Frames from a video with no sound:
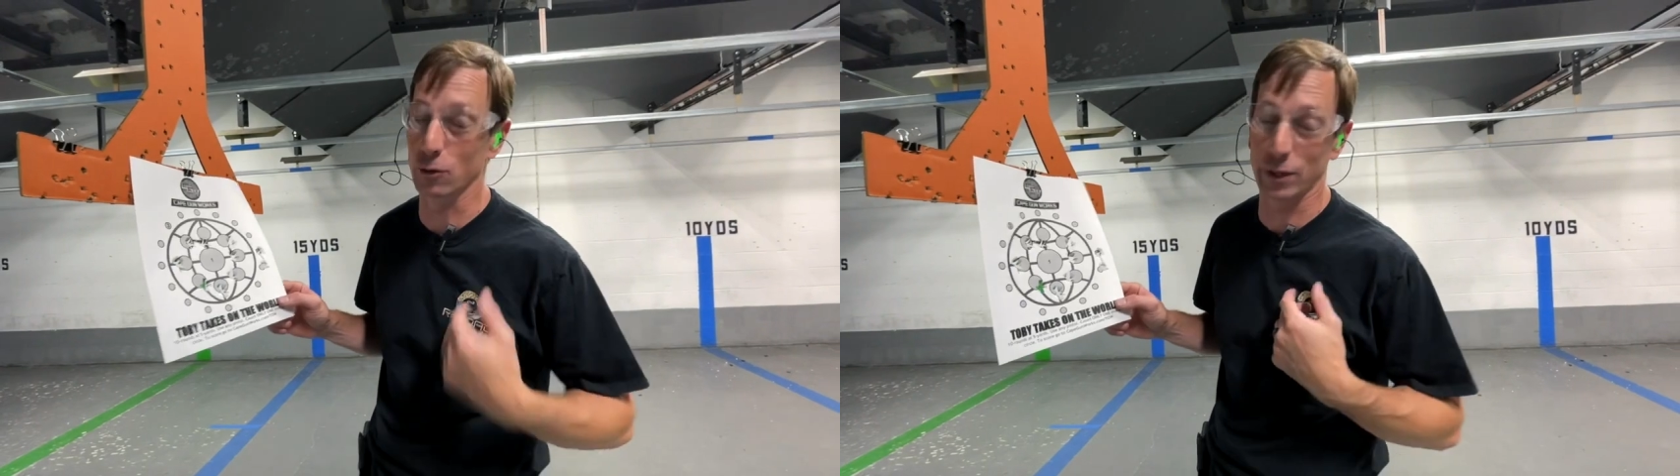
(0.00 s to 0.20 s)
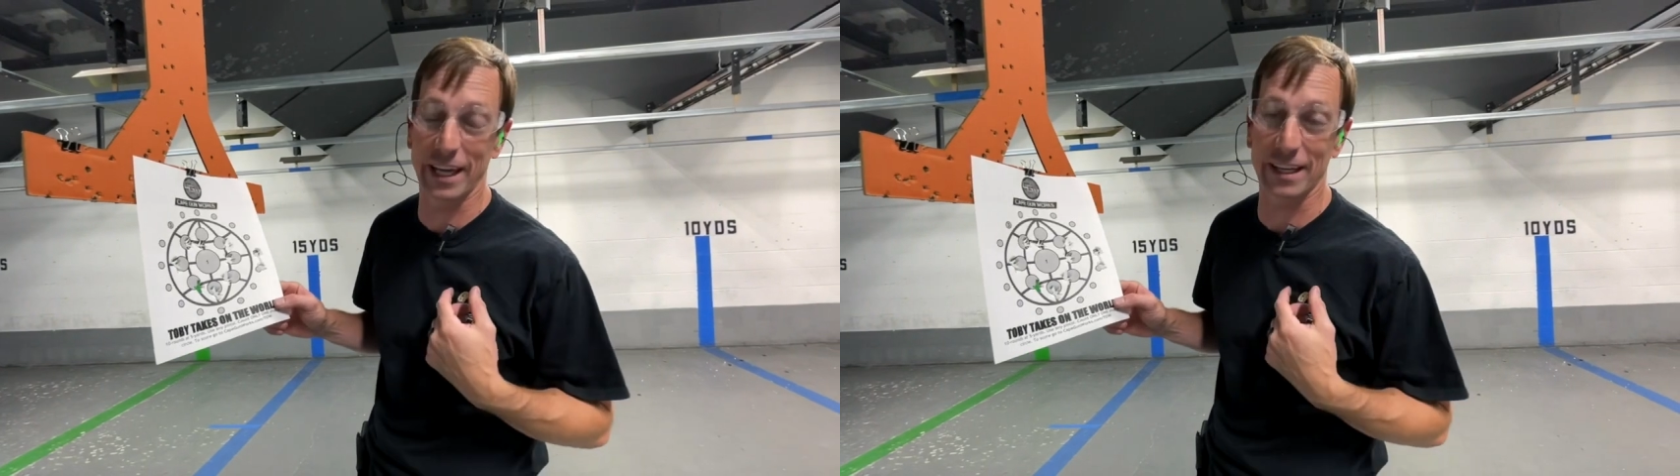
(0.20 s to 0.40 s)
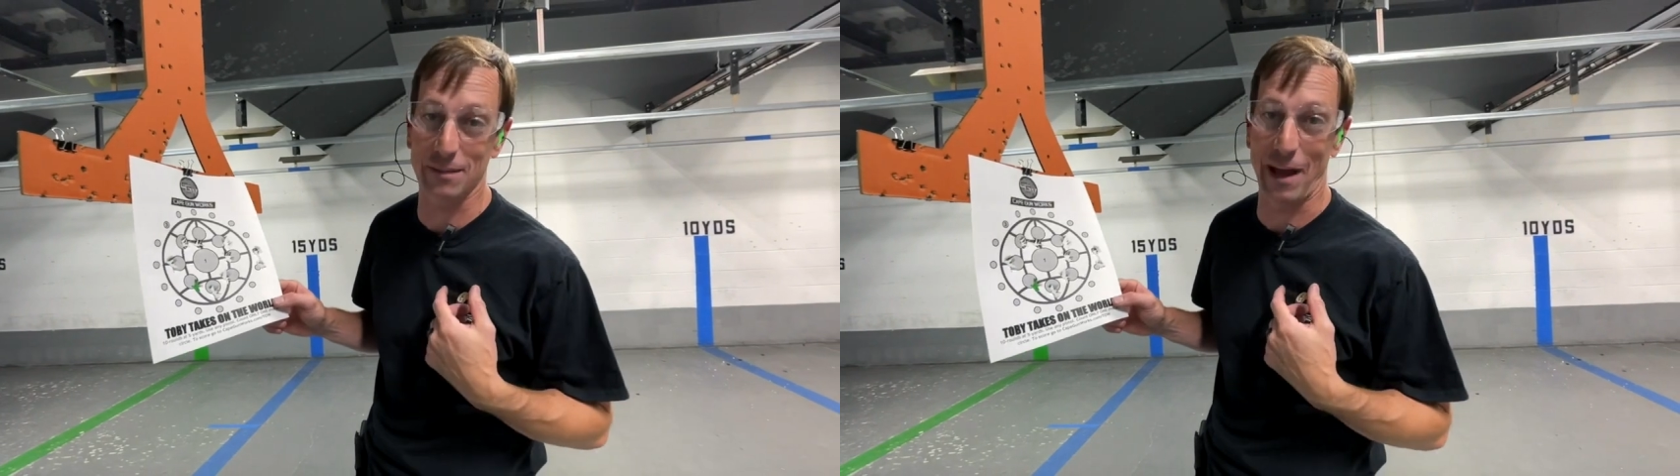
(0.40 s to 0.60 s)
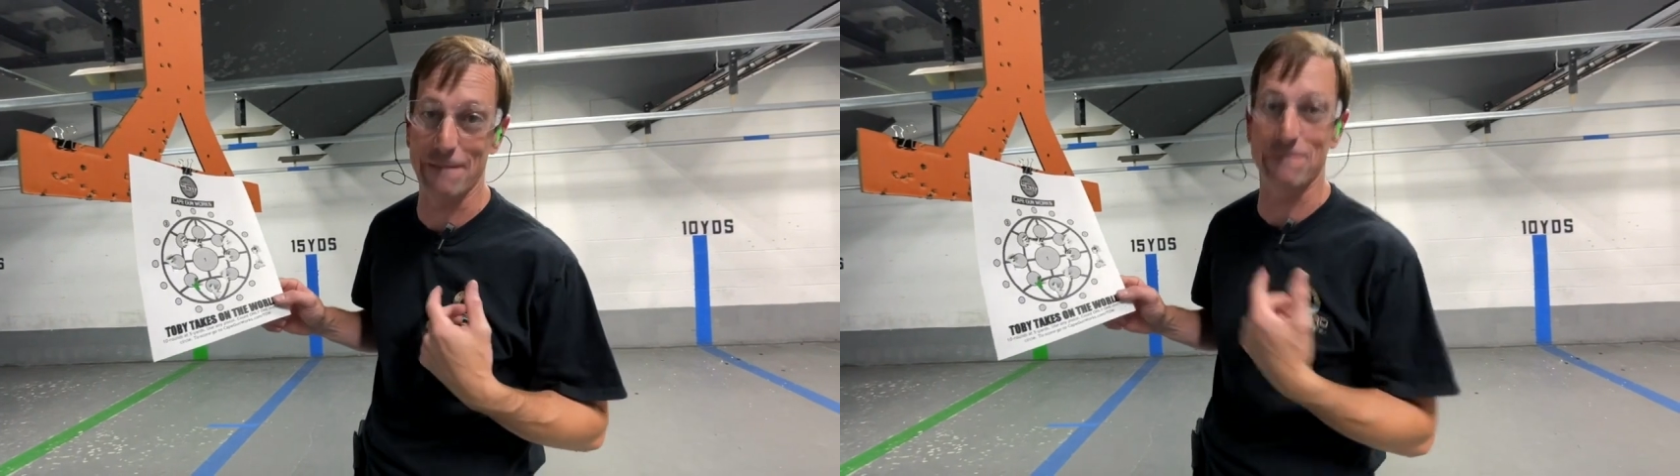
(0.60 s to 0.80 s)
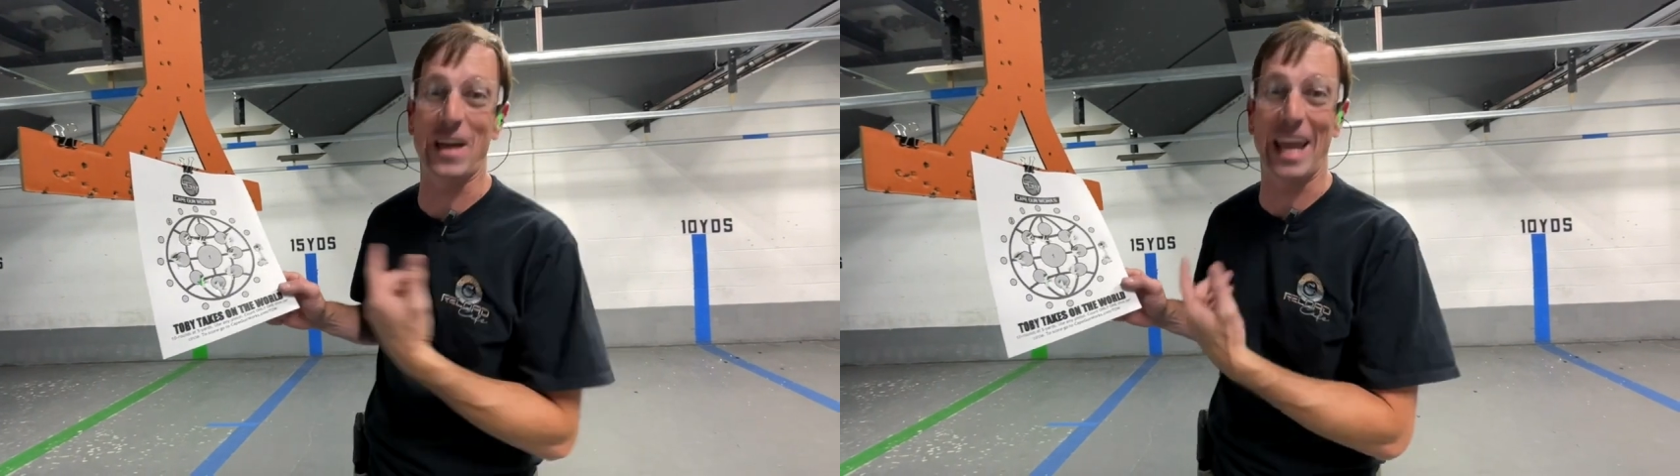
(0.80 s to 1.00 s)
who kicked my
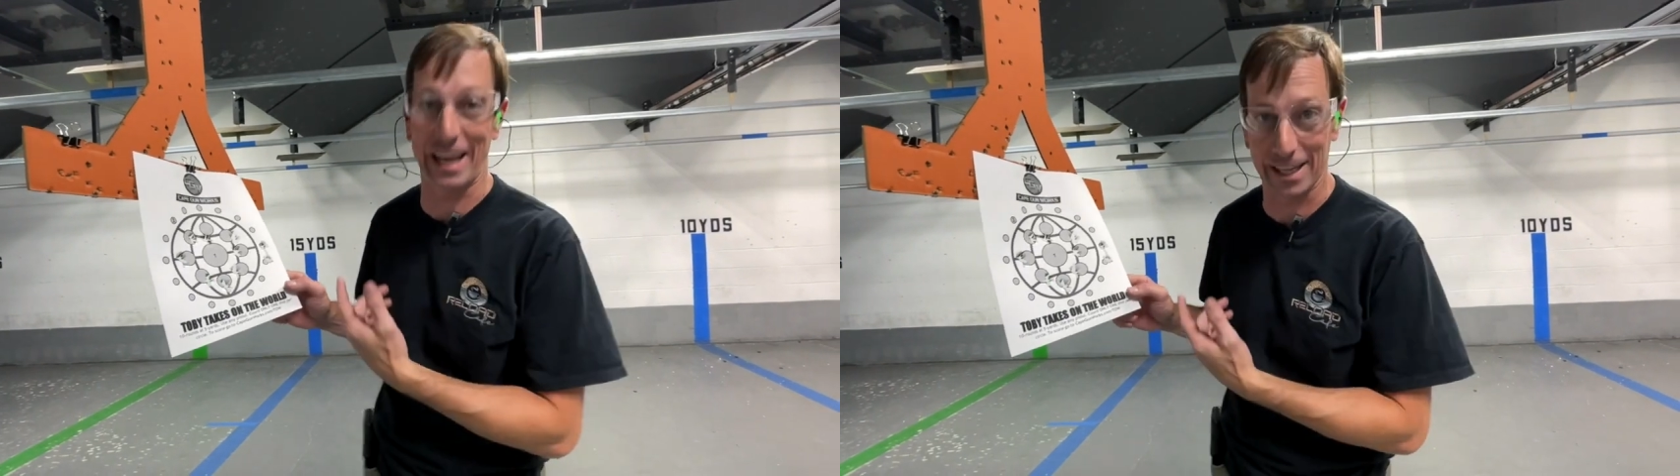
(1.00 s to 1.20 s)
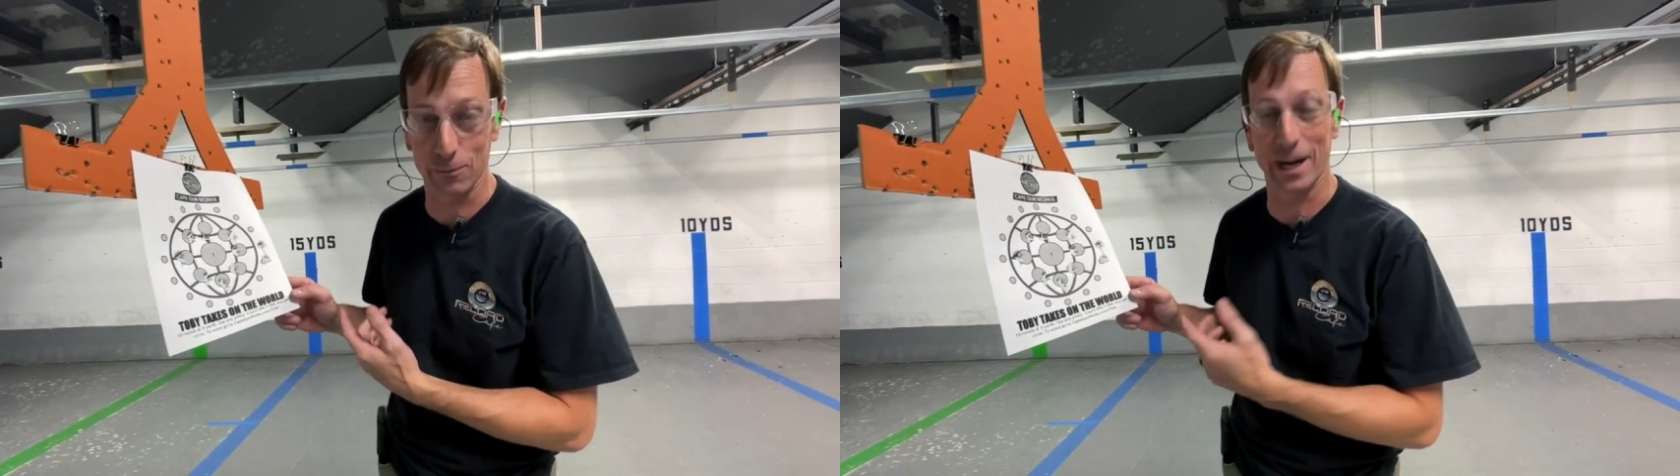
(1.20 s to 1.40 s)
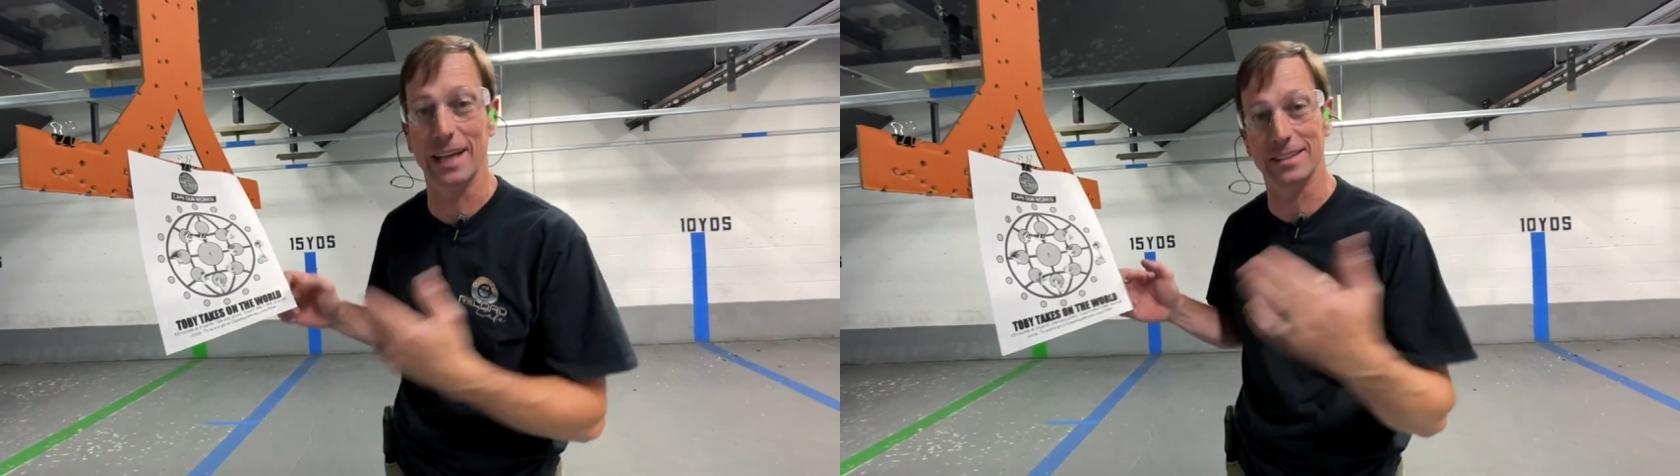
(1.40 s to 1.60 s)
fanny when I